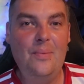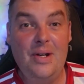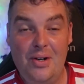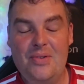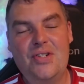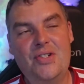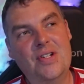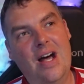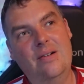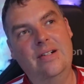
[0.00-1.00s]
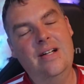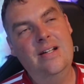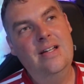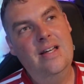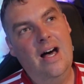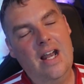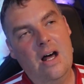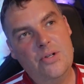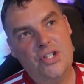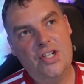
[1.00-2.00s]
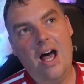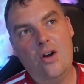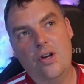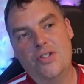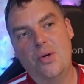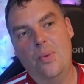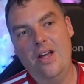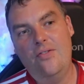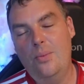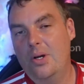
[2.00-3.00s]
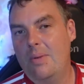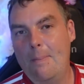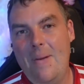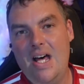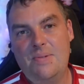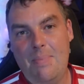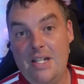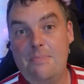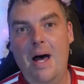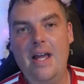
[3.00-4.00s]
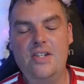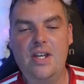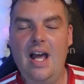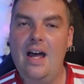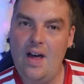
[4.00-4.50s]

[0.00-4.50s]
We'd all snuck out, and I was sat across the way from one of my best mates, a guy that I